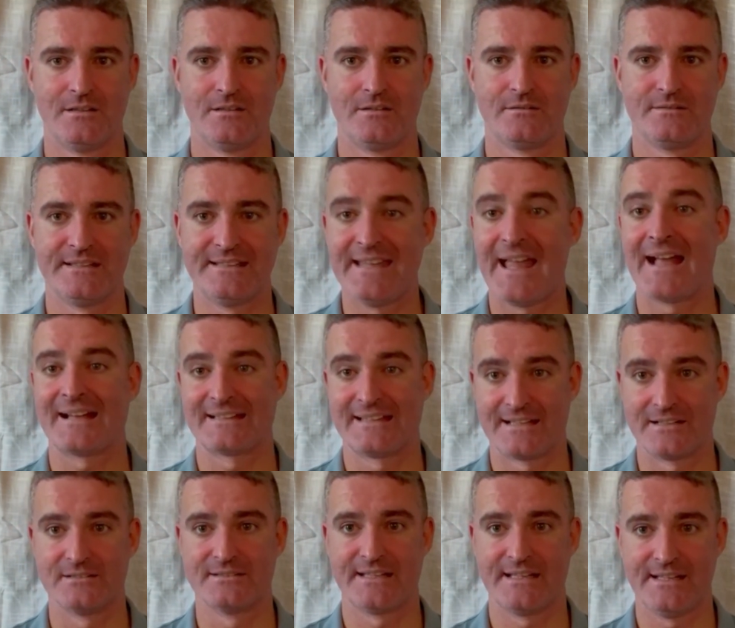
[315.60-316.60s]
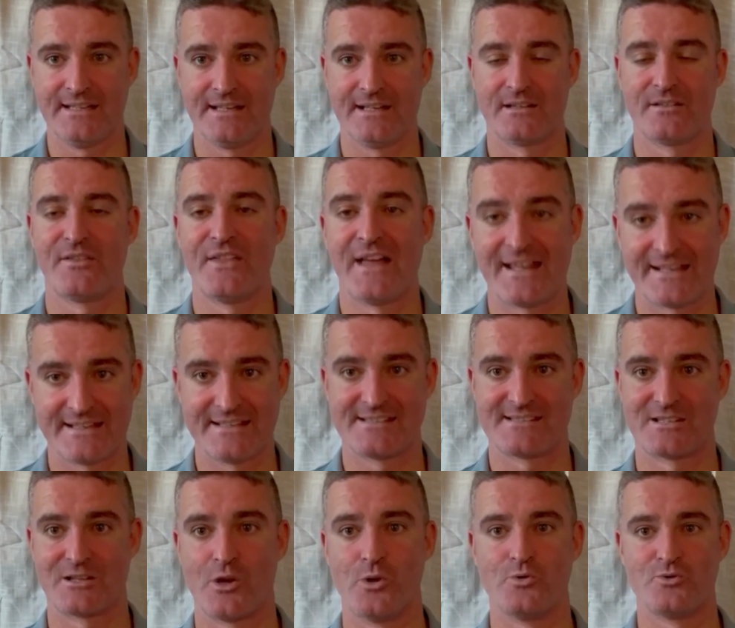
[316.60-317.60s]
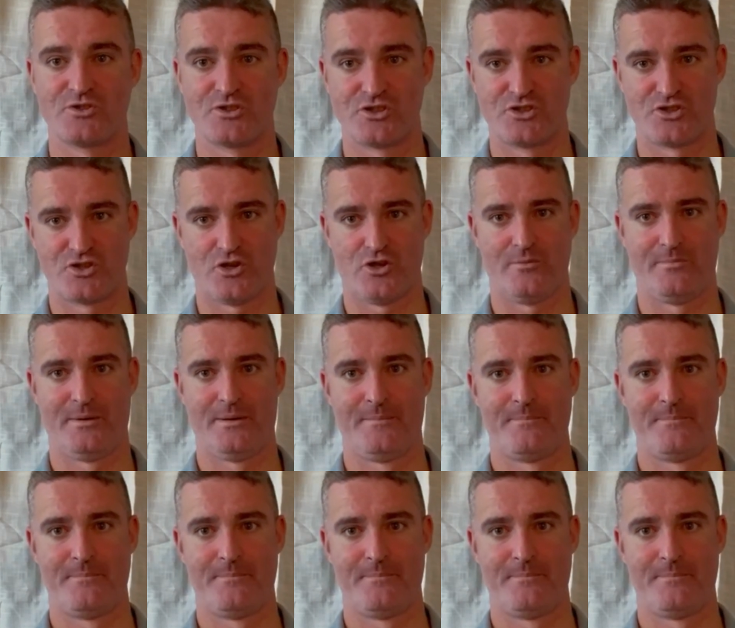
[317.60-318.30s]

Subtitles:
the technical detail. That is the coach's job.